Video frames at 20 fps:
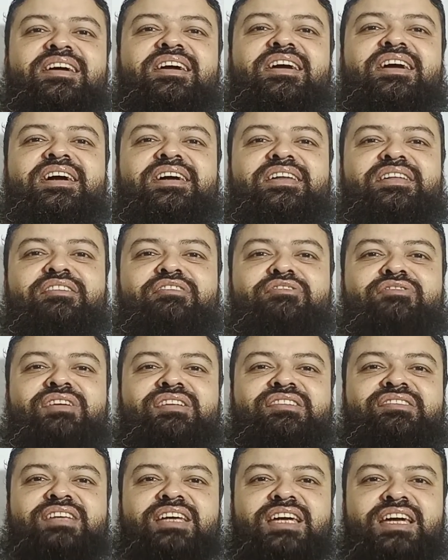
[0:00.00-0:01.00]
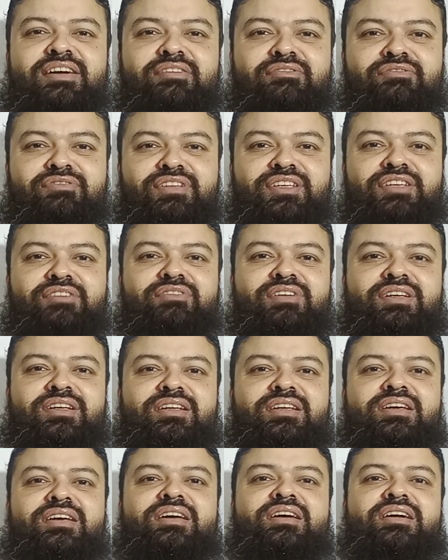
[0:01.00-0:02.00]
I request
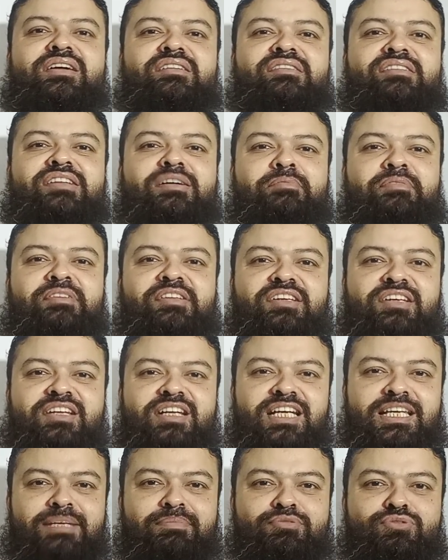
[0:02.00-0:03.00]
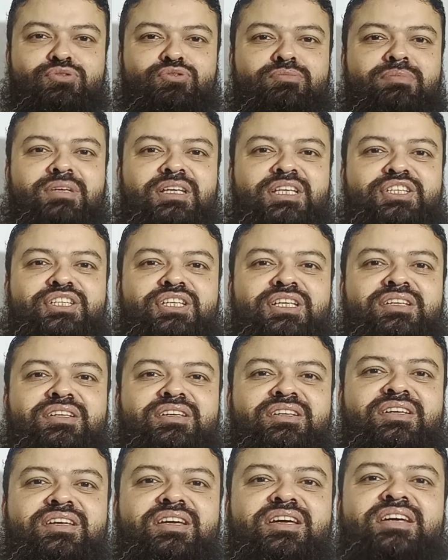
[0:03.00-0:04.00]
everyone subscribe to my
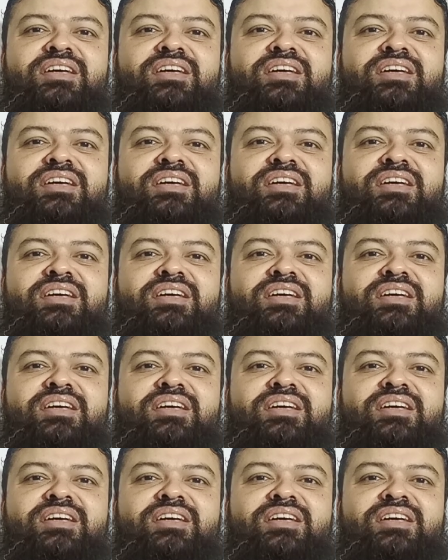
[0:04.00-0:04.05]
channel,